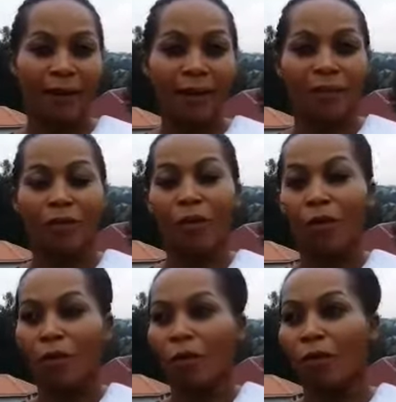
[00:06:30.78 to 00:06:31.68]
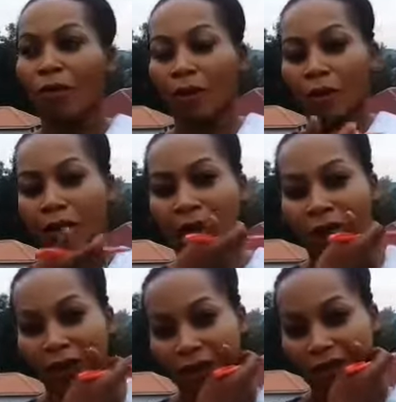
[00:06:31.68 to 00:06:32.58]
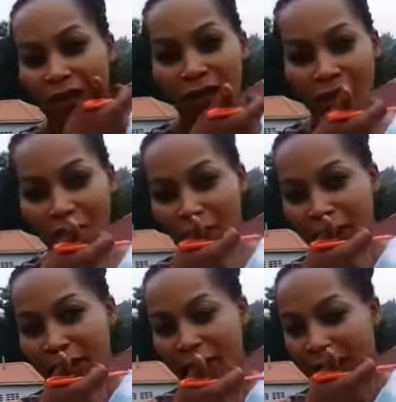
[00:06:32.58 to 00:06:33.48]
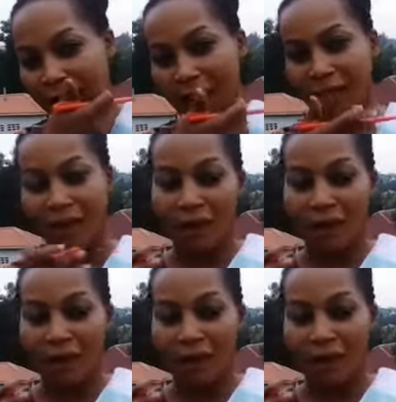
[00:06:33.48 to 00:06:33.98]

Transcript: So it affects the neighboring teeth.